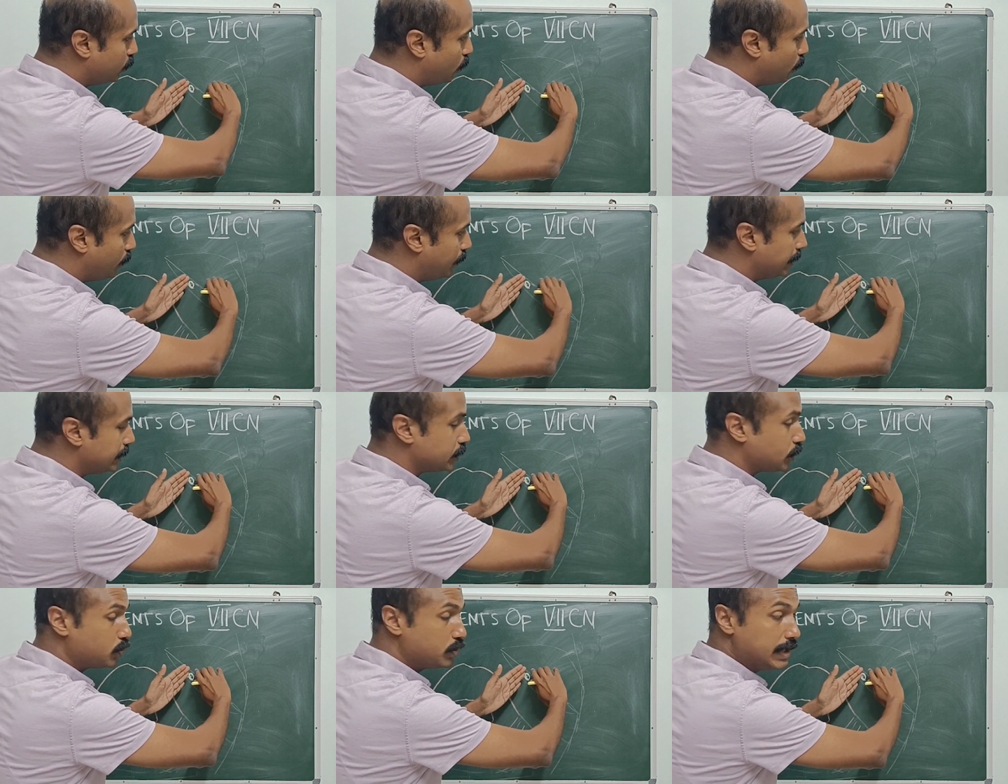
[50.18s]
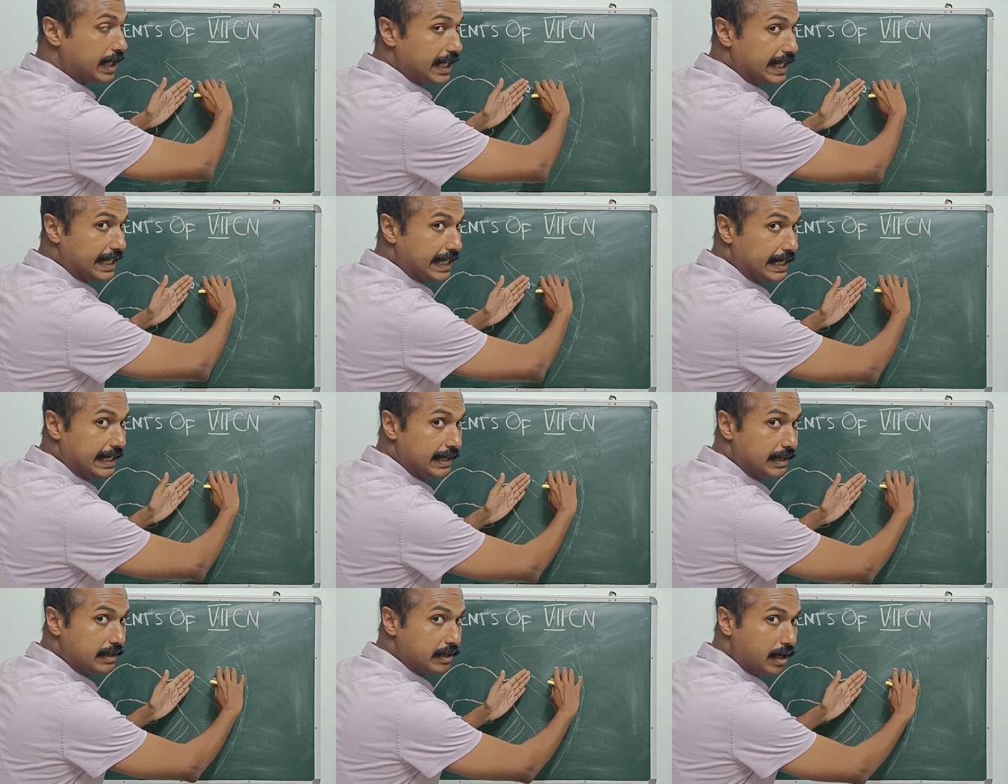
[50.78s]
going through the
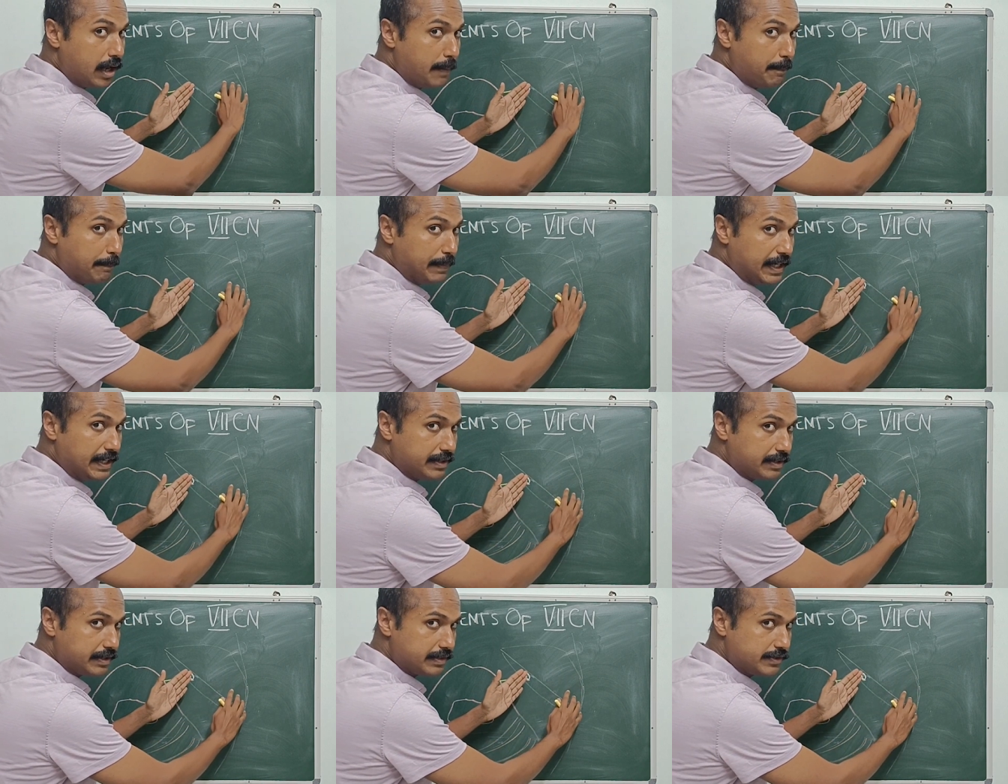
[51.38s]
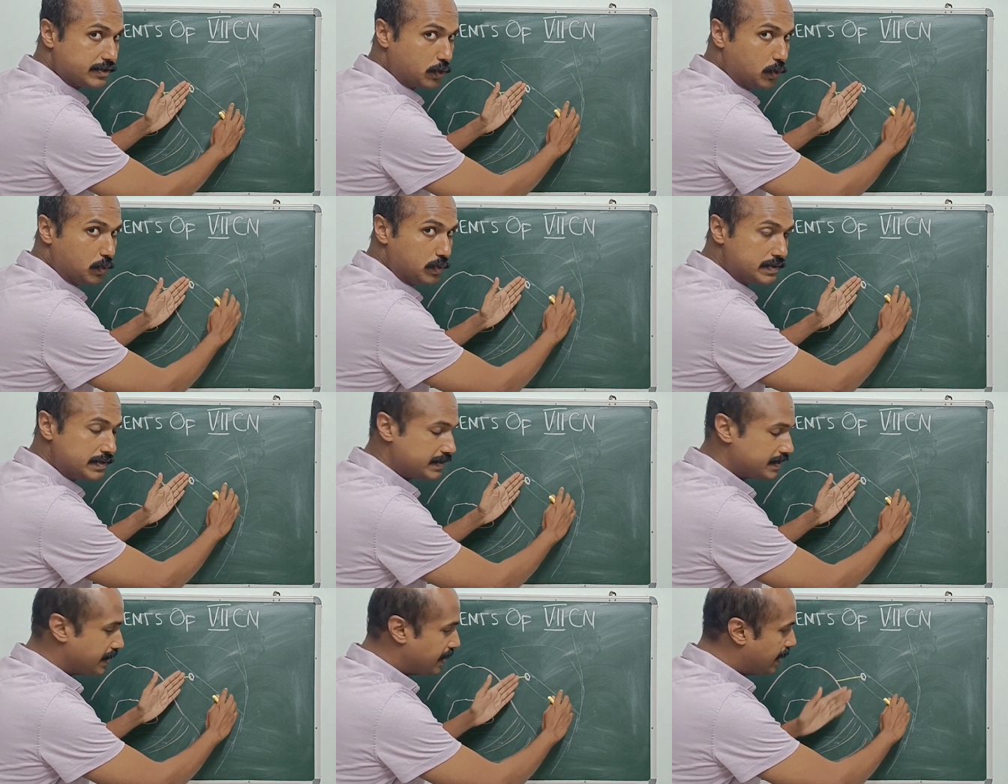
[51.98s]
intrapetrous
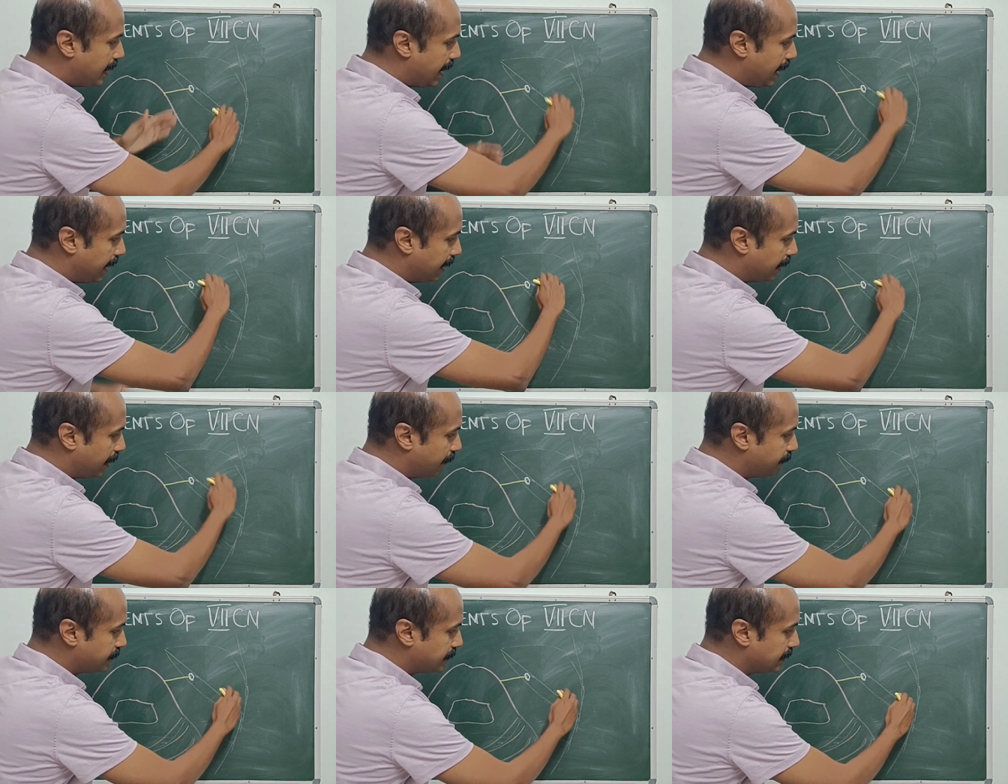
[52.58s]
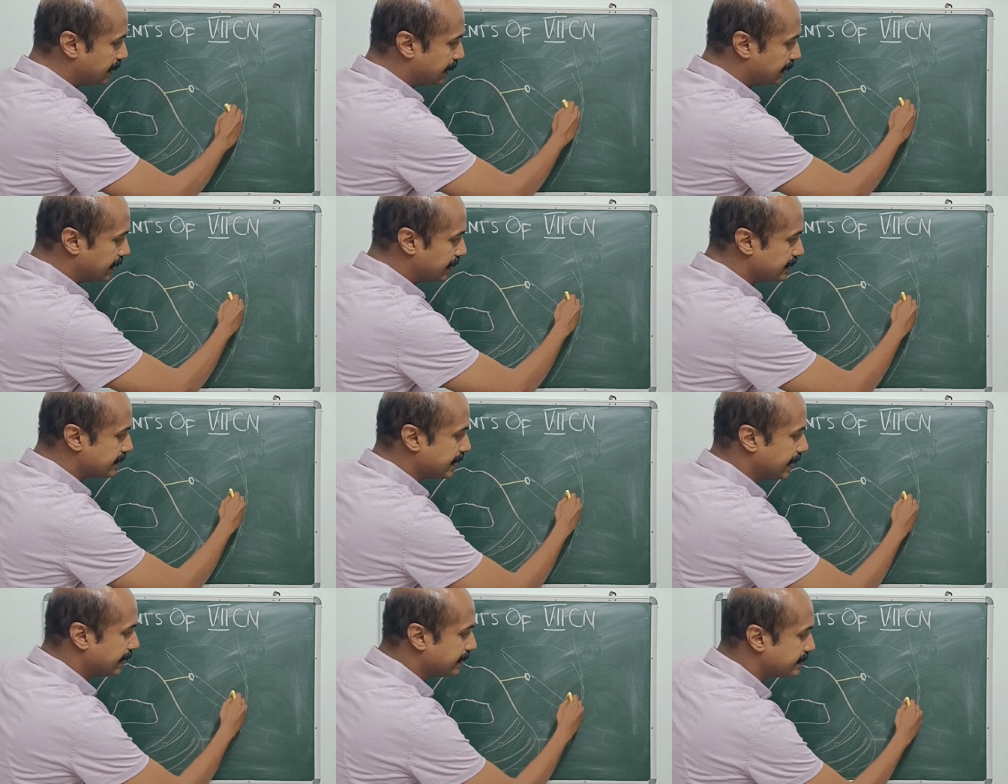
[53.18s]
course, and after that
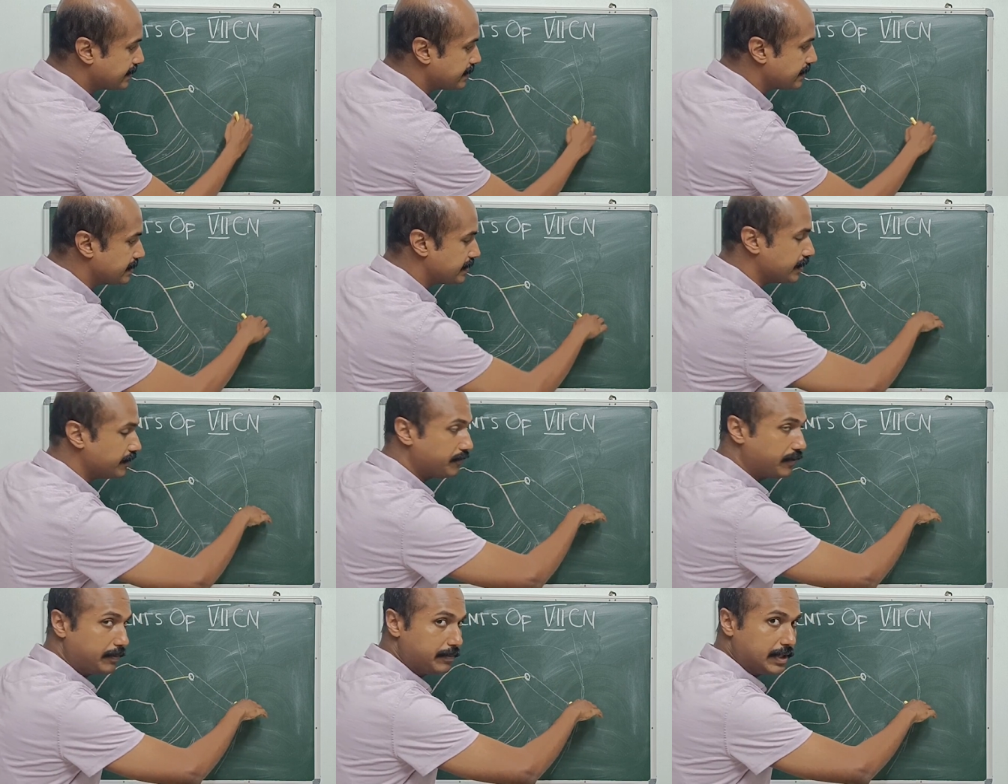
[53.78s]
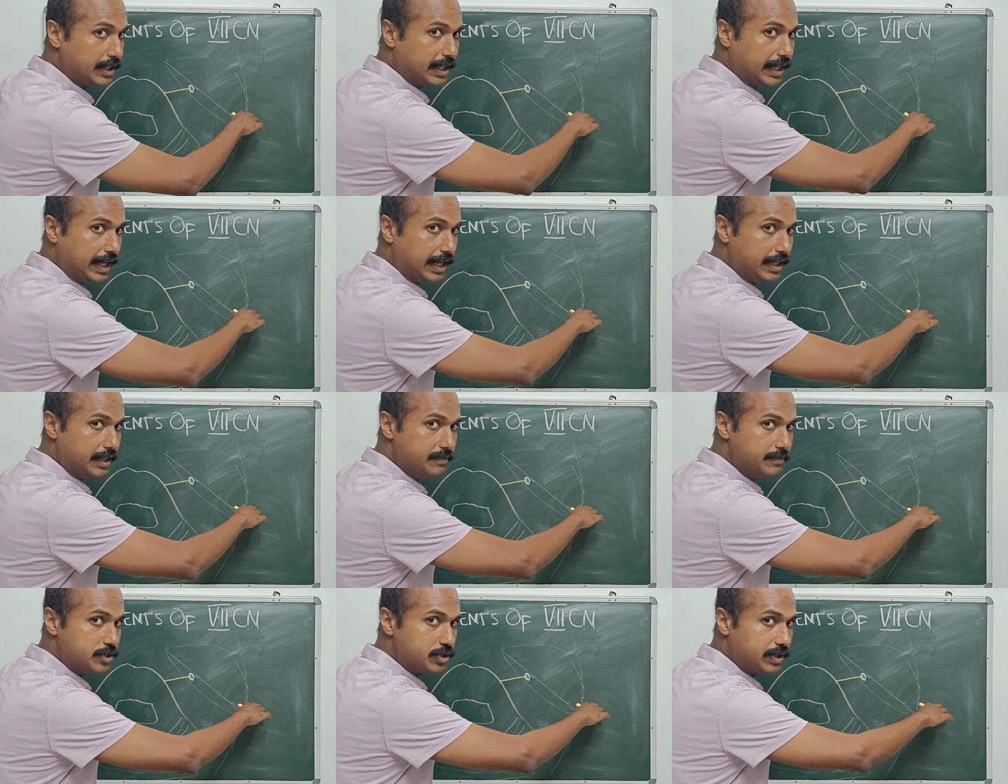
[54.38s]
it is exiting from the
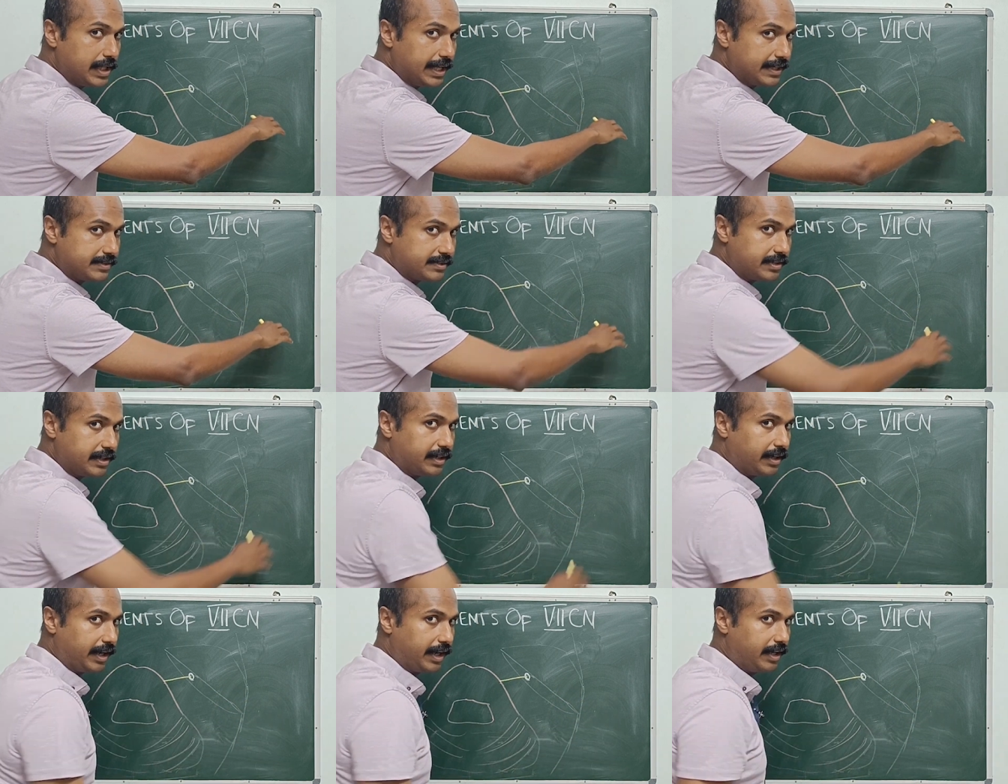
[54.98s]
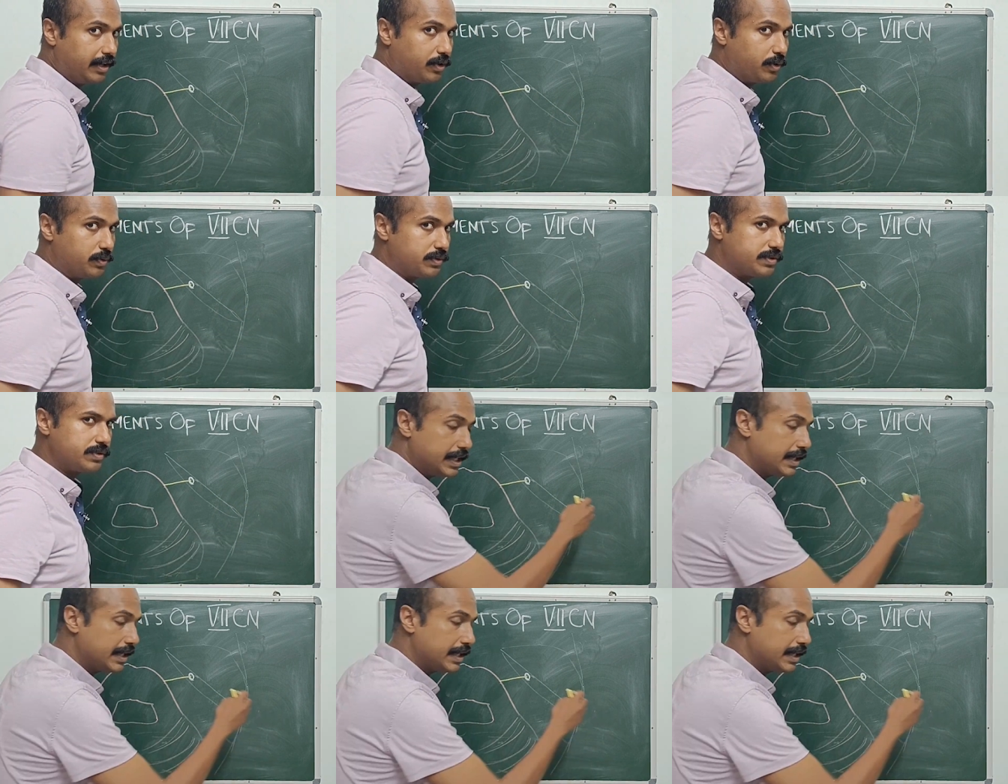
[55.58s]
cranium to the extracranial course.